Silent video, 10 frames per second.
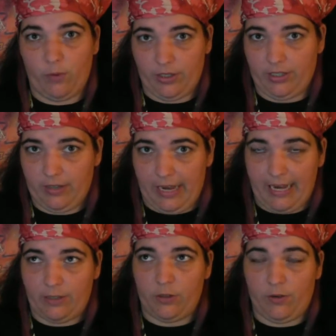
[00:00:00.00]
which is,
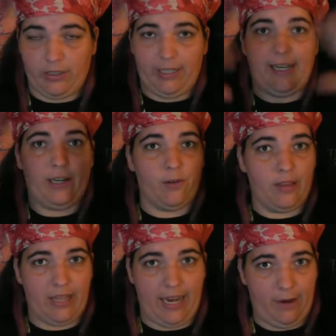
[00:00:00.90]
he's doing a guild
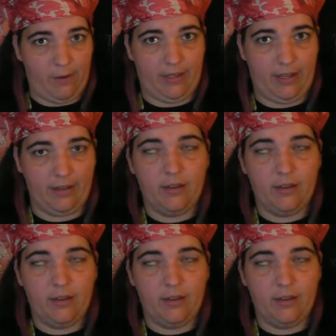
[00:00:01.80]
thing with it,